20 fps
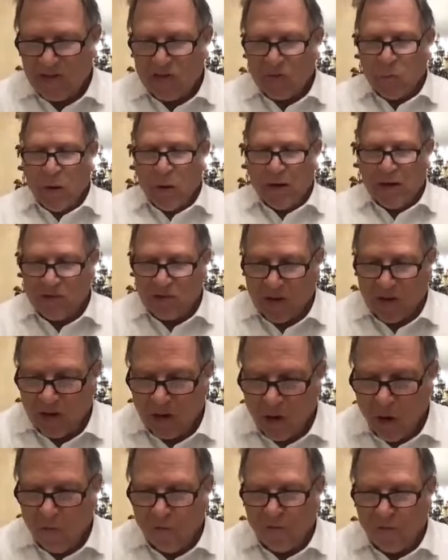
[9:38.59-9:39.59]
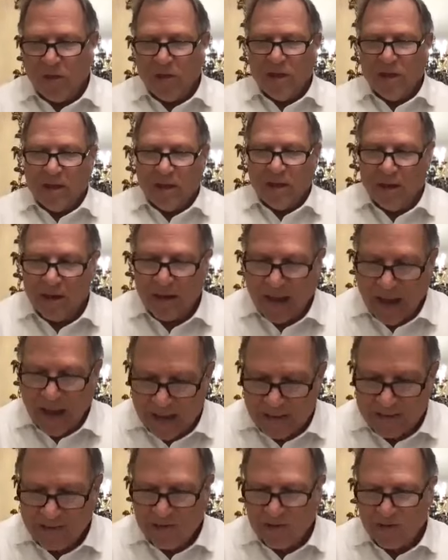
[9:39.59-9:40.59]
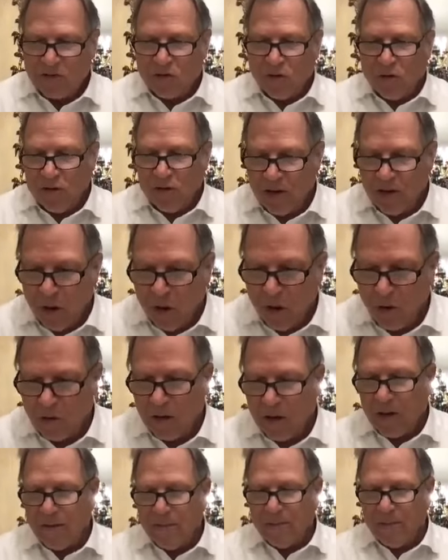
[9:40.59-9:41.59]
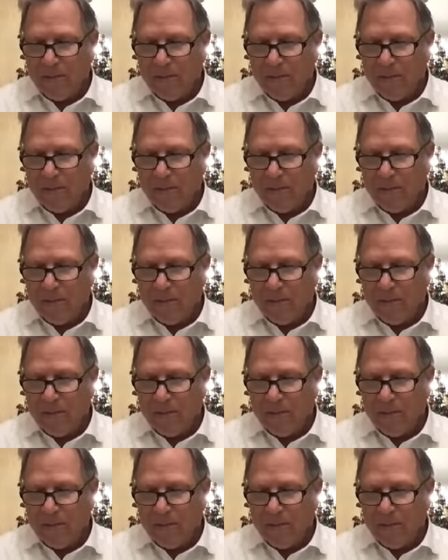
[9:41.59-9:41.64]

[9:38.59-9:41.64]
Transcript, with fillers: this money is going to go for the chatas or the ola?